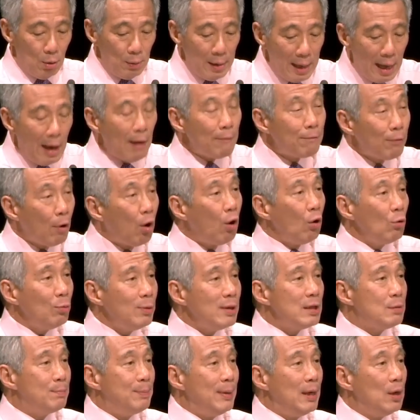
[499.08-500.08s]
We have
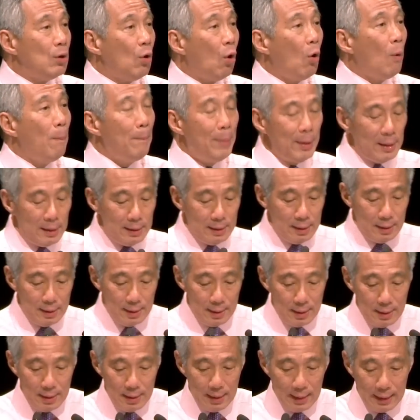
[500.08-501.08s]
always been open,
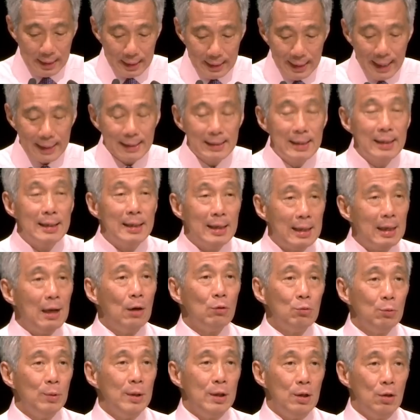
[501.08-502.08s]
connected, and
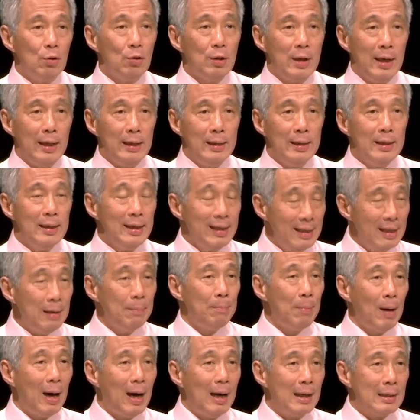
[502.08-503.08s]
outward-looking in
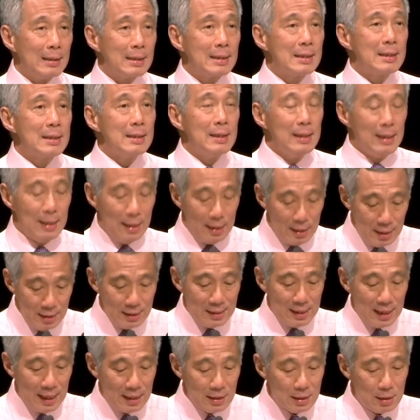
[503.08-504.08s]
the past.
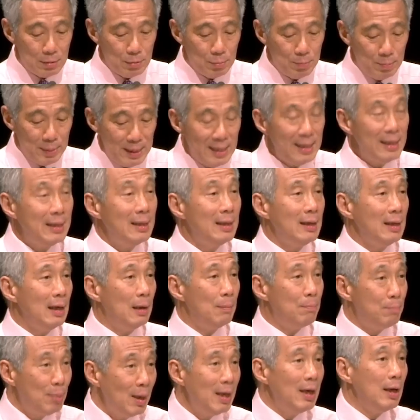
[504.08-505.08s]
This has been
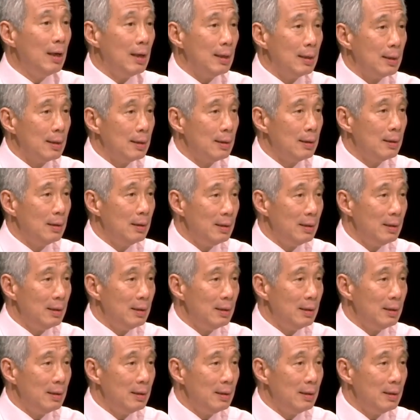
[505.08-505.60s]
a pillar.